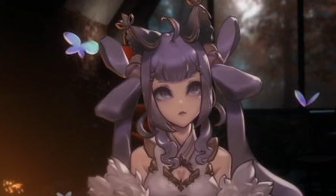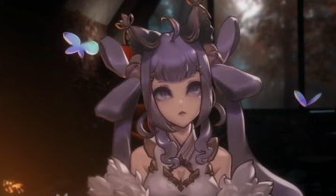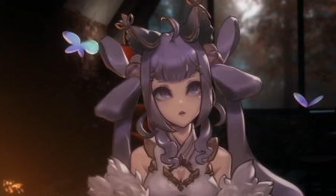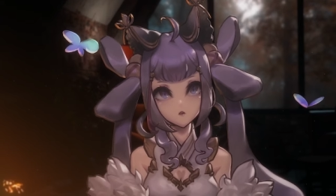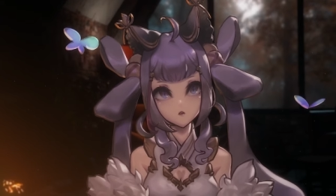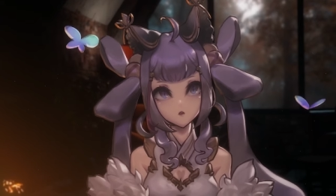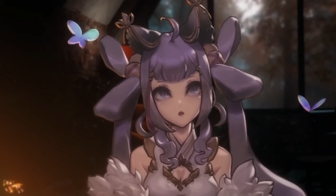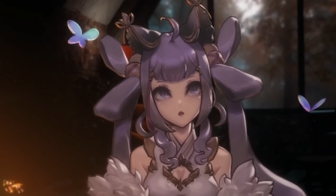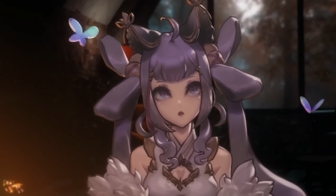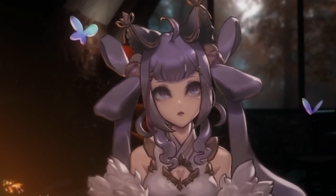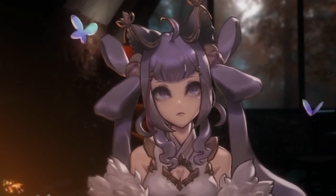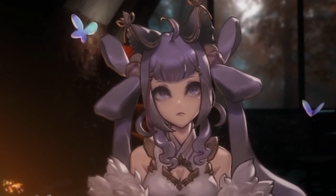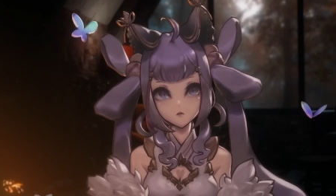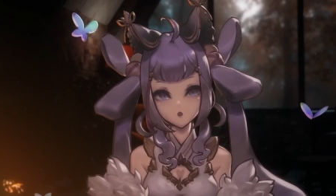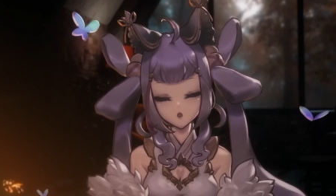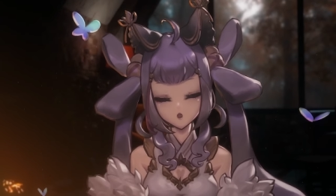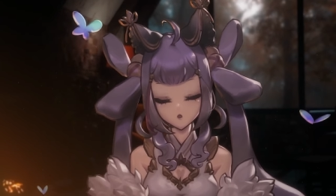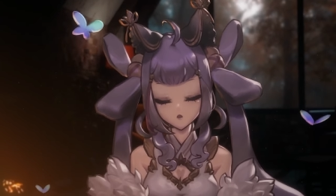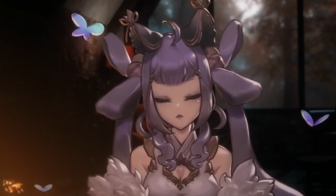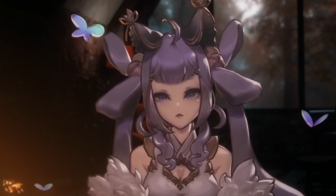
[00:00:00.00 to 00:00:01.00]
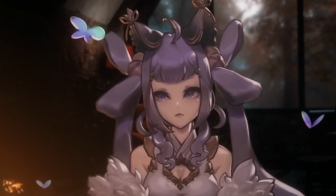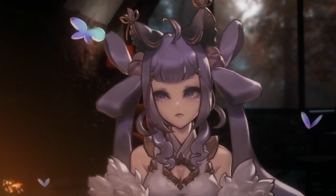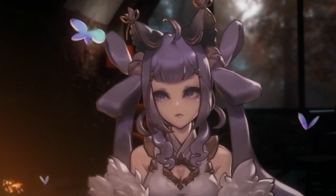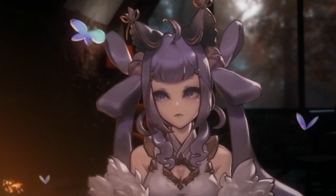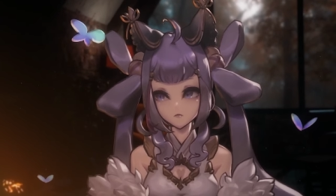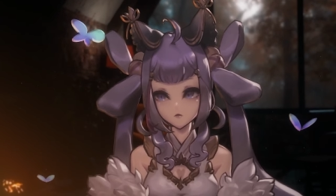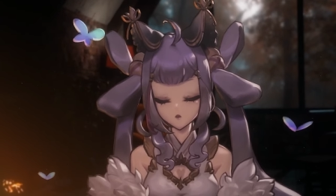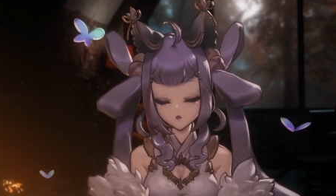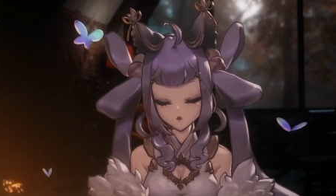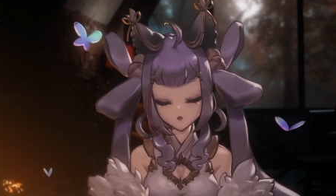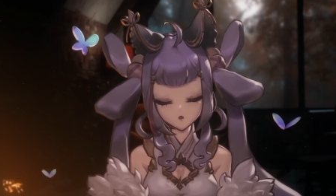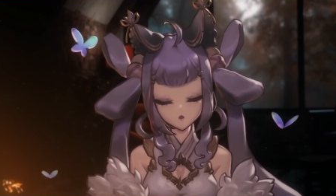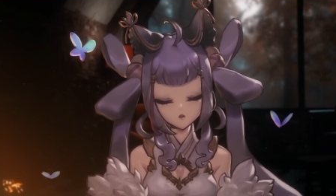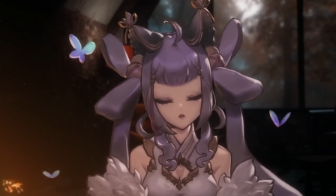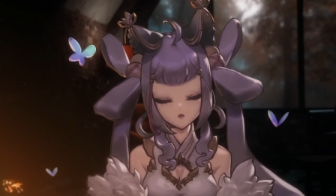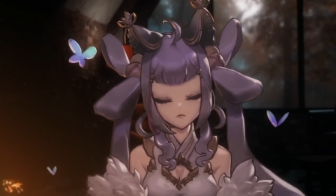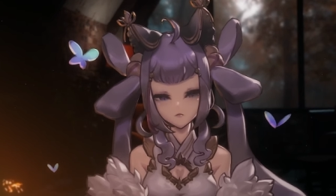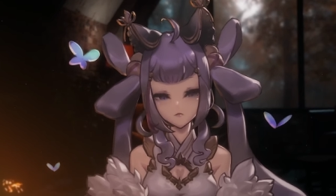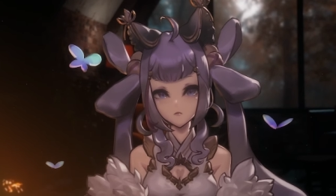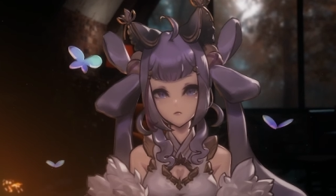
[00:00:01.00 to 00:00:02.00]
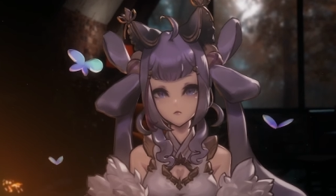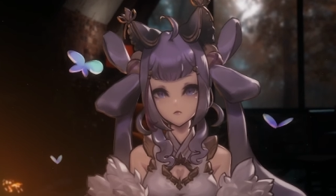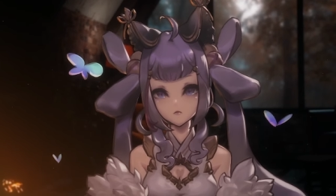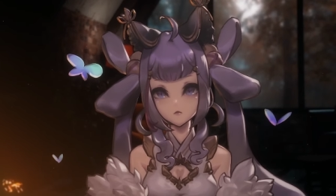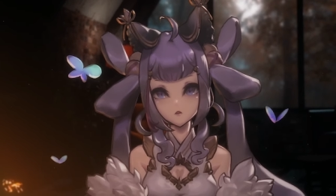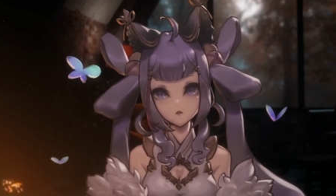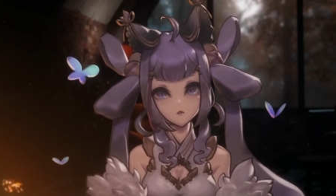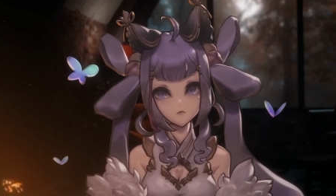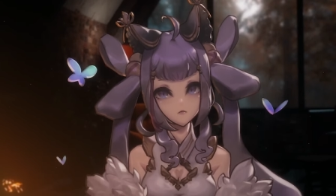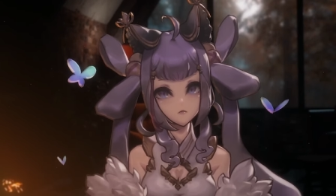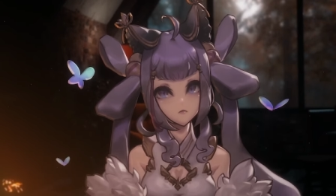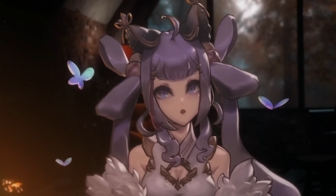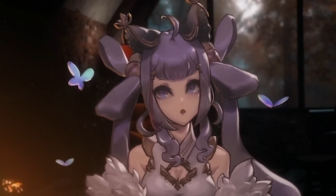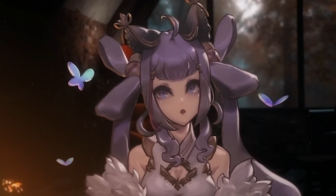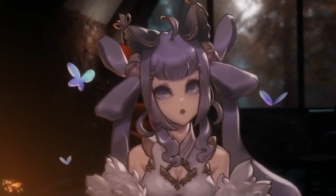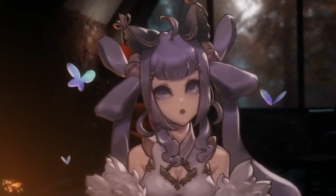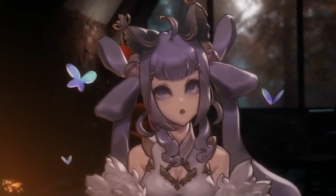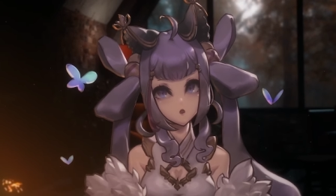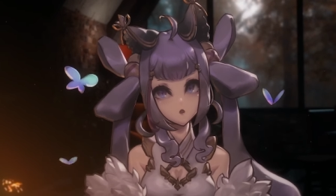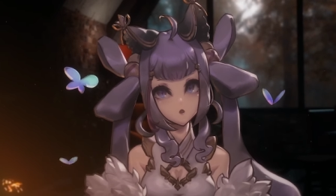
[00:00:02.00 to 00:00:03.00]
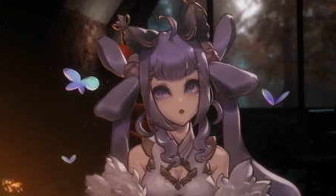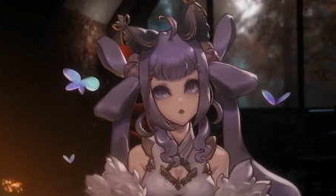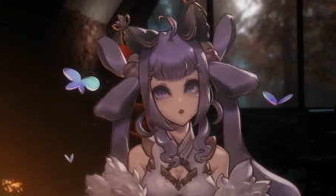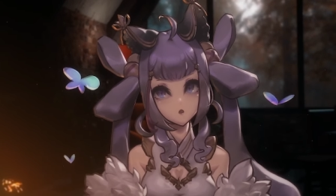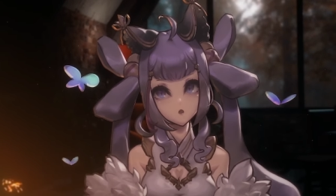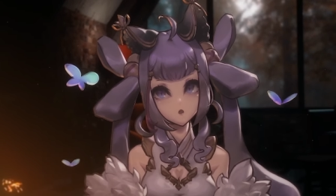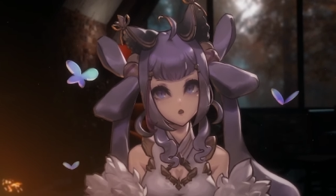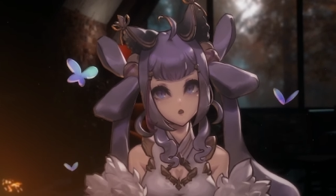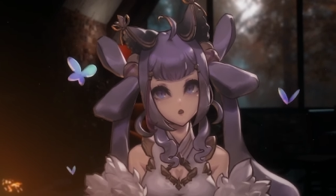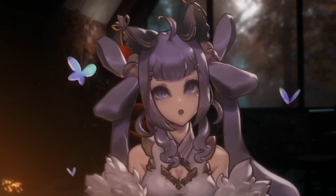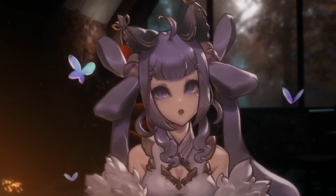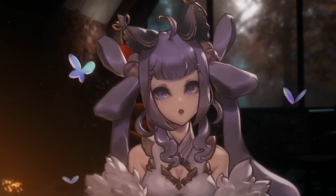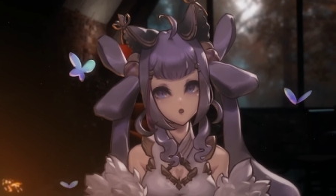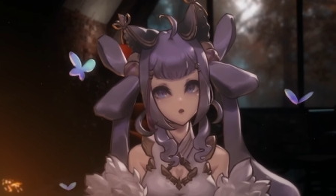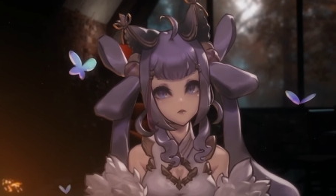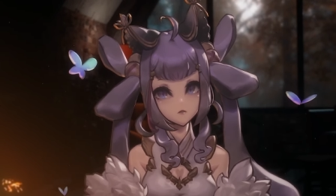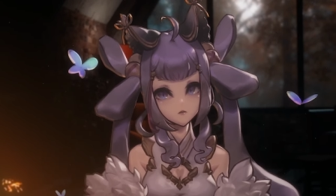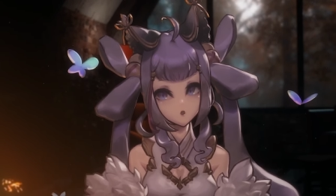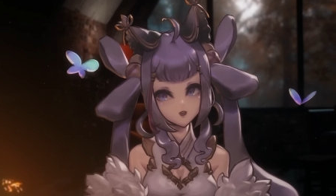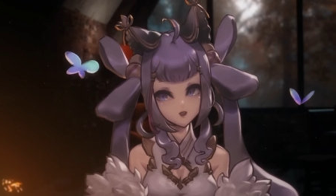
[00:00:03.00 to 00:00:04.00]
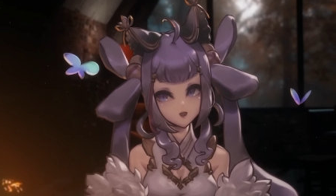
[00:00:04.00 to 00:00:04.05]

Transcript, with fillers: and make you feel even more lonely. So please,